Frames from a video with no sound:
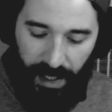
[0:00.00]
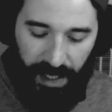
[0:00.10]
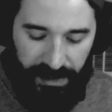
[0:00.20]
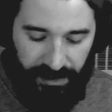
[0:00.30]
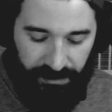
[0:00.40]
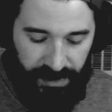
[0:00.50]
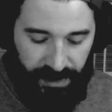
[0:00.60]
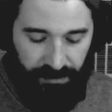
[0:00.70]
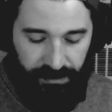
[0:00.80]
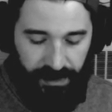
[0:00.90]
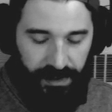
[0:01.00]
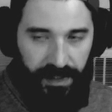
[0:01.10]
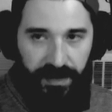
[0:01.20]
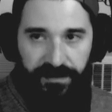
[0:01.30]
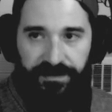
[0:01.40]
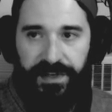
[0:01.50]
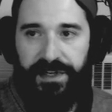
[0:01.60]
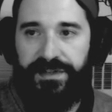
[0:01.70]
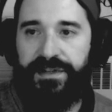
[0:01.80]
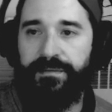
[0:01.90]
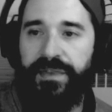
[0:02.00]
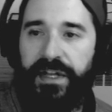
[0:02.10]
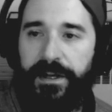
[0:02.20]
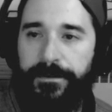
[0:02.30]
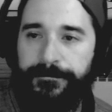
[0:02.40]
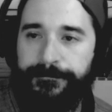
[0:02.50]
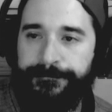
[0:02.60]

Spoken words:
I don't know. I'll have to figure something out.